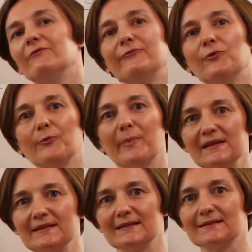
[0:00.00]
of 4
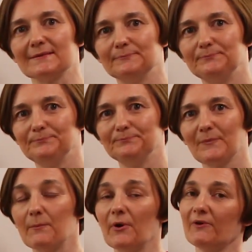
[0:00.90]
pieces.
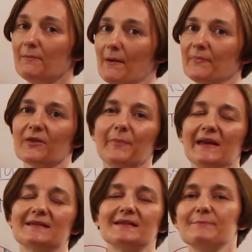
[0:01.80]
But remember, the
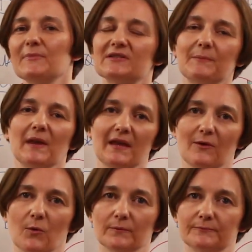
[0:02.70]
pieces must be
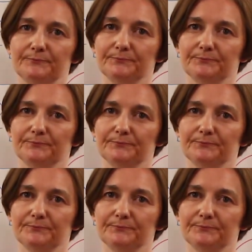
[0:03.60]
equal.